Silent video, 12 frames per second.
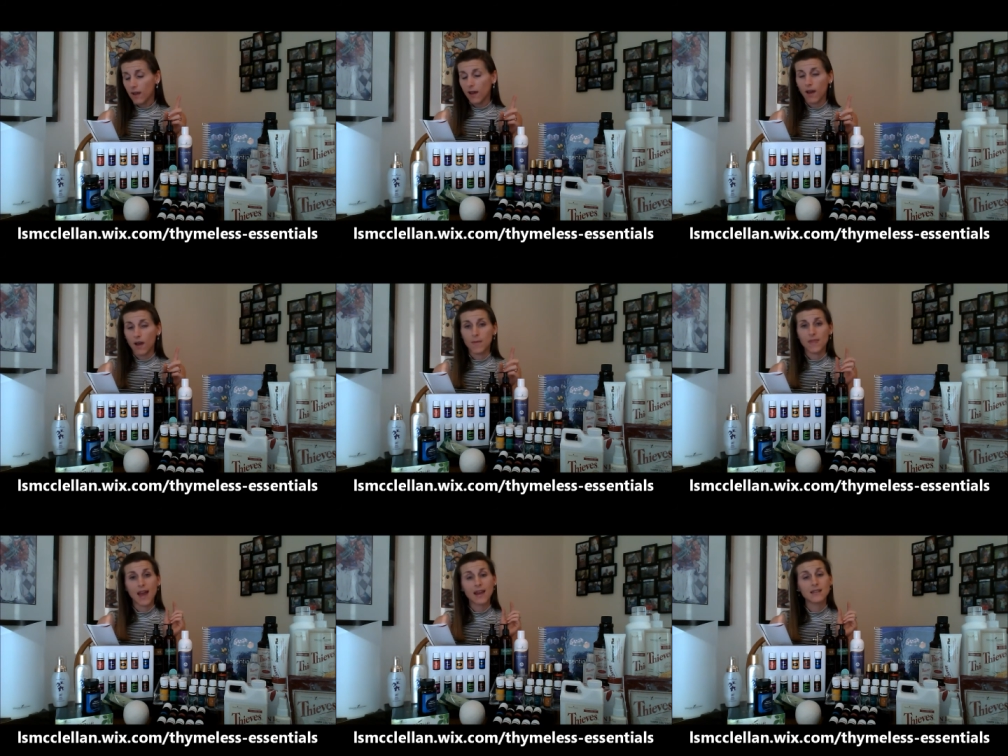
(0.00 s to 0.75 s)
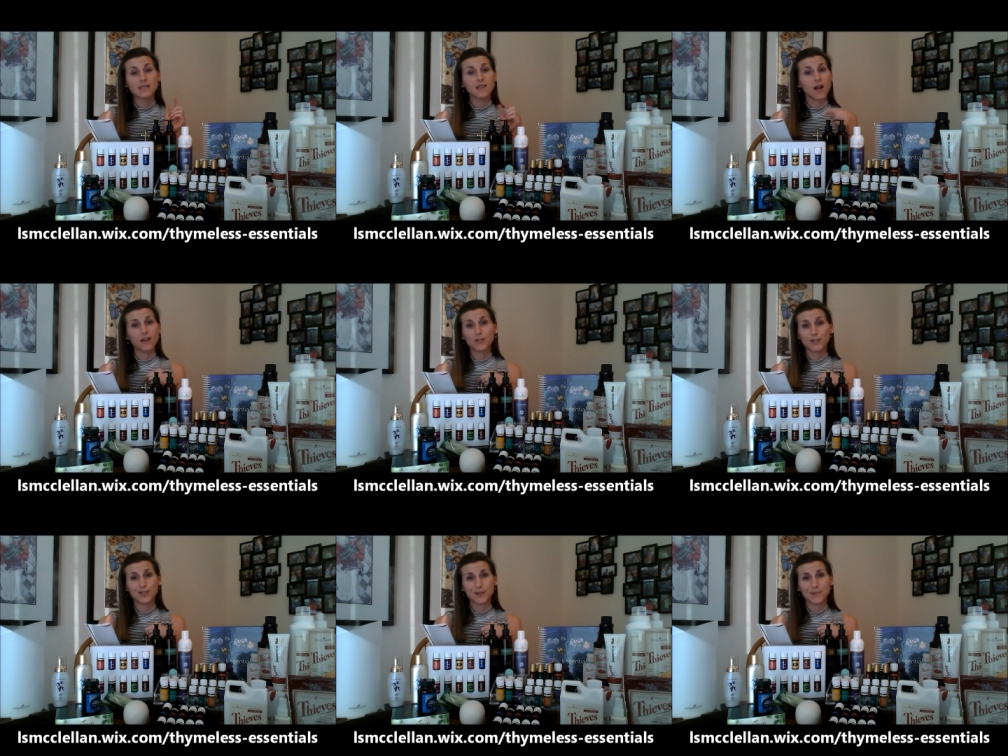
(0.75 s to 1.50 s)
and that is not
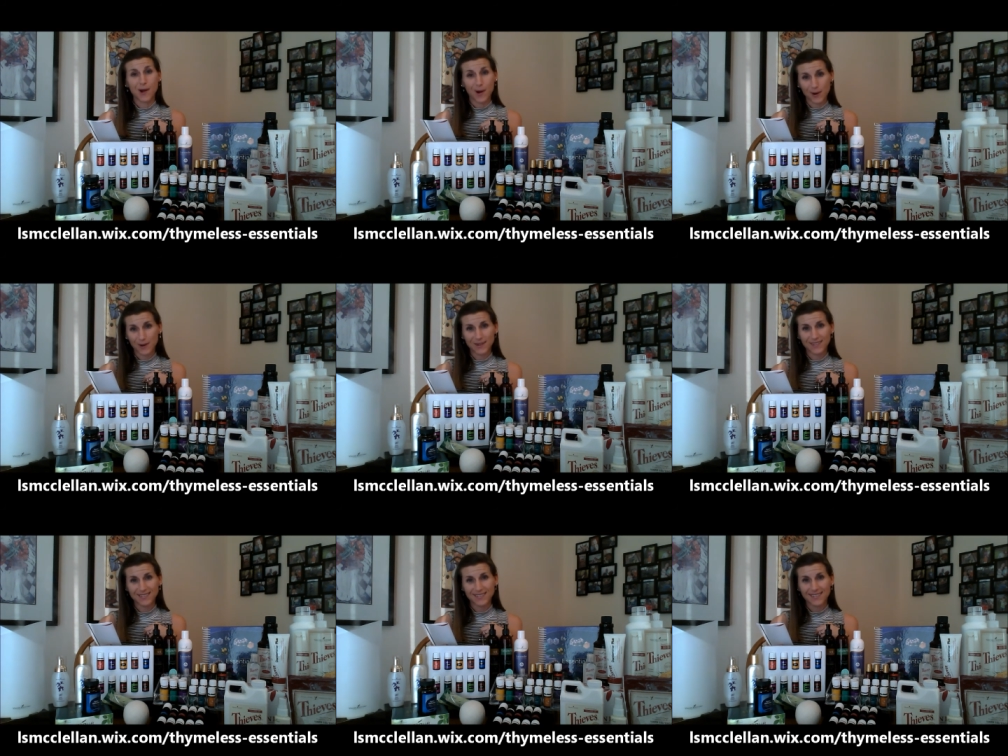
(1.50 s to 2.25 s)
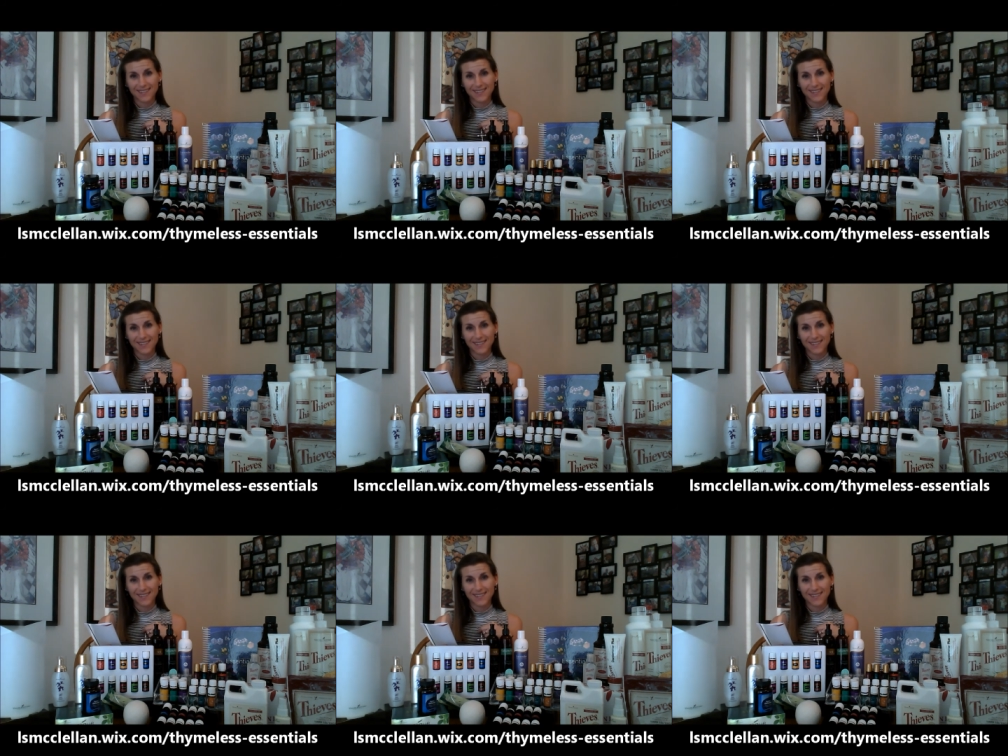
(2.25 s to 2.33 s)
just our